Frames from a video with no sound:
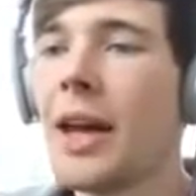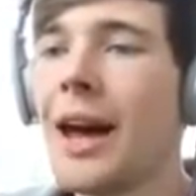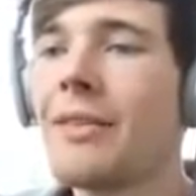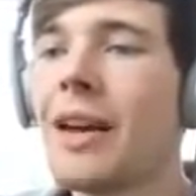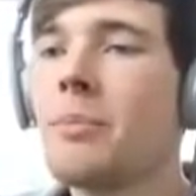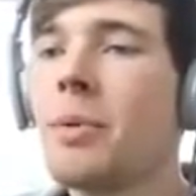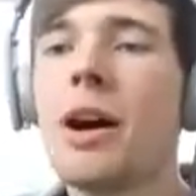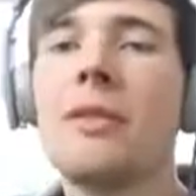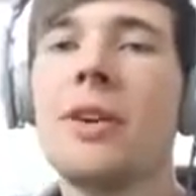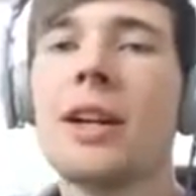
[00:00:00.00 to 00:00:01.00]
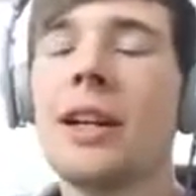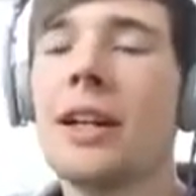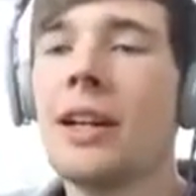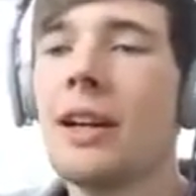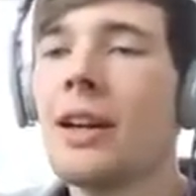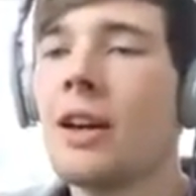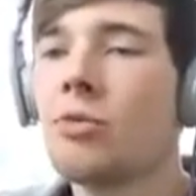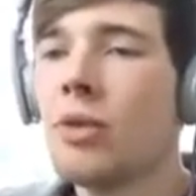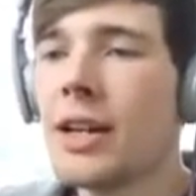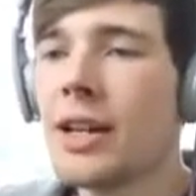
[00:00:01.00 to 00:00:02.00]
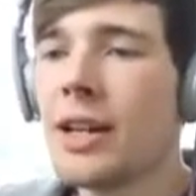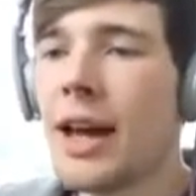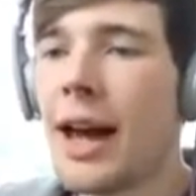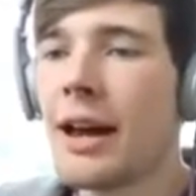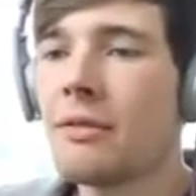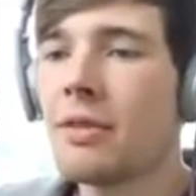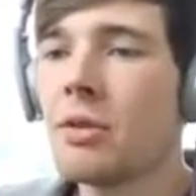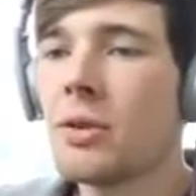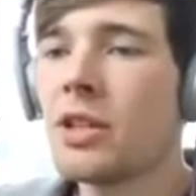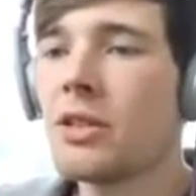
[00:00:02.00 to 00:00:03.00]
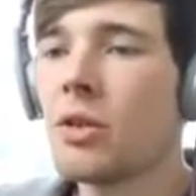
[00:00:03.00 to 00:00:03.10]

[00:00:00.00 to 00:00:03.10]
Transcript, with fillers: we have a perfectly ready anvil, which